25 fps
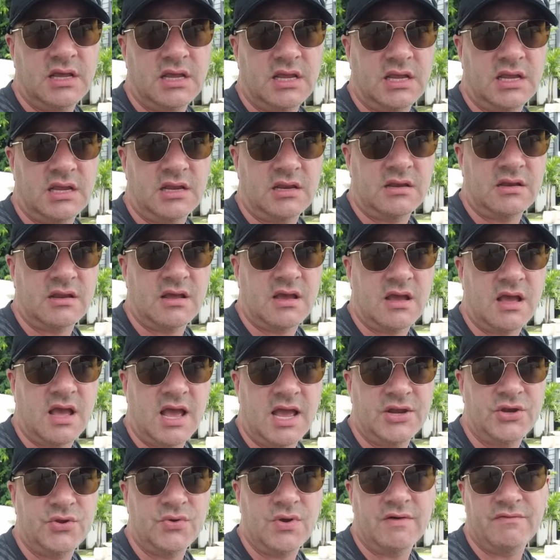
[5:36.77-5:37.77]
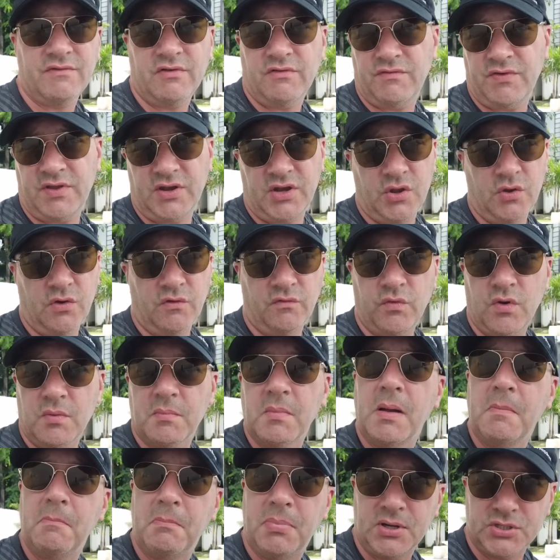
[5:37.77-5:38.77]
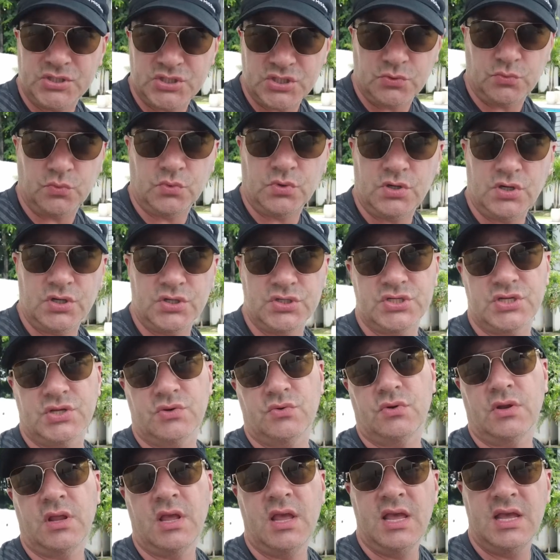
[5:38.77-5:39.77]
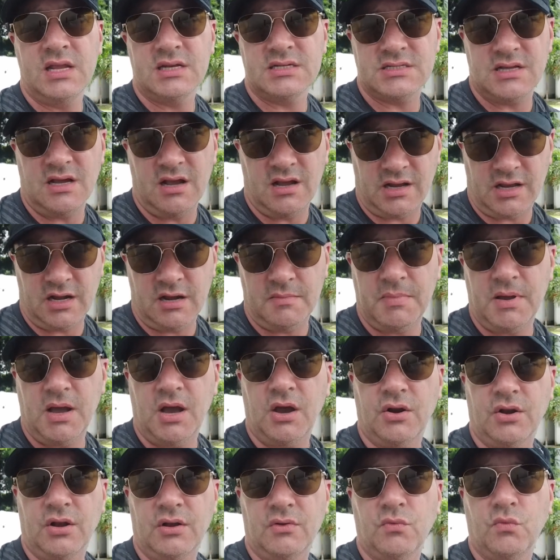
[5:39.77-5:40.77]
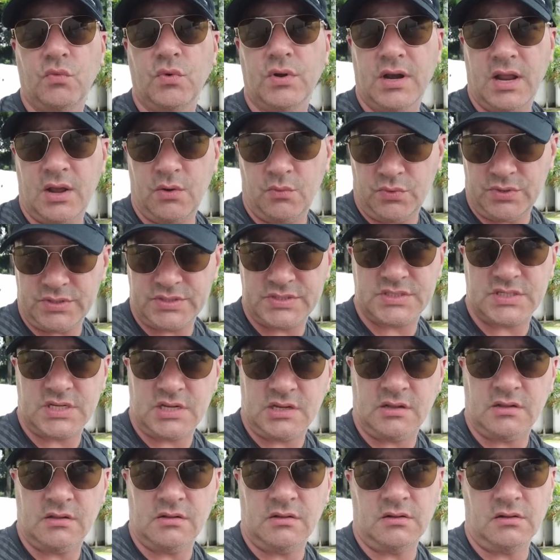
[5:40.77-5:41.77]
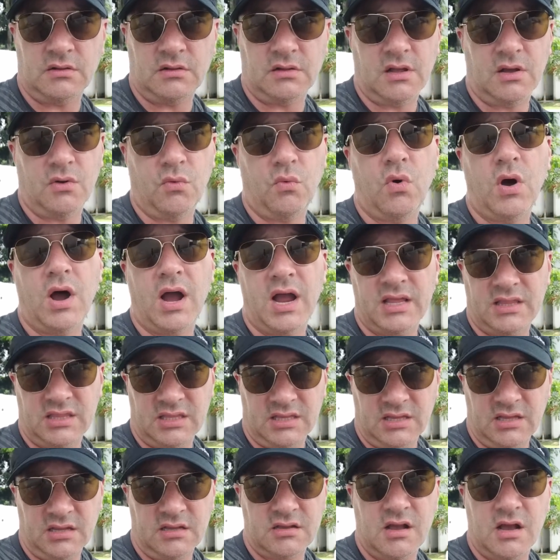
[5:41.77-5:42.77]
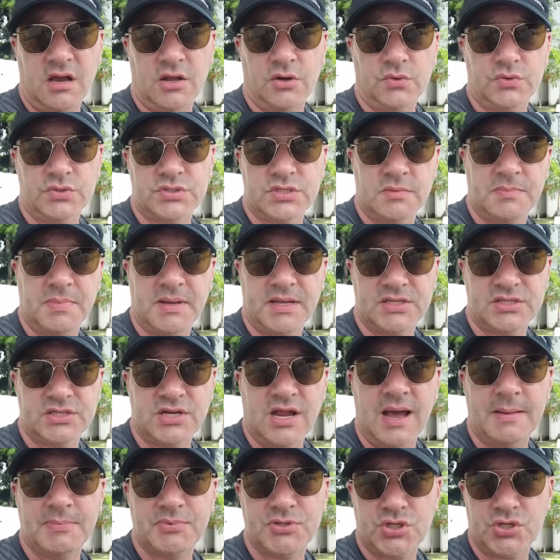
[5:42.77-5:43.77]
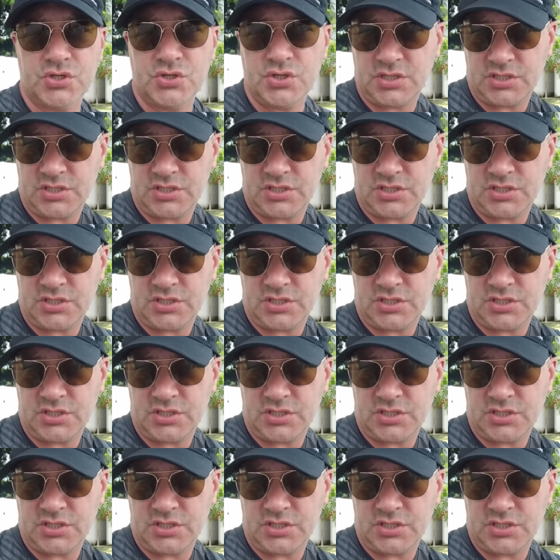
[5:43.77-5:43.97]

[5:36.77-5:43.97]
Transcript: And I do have a video of what my budget was and talking about when I was single, why I think a condo is the best option.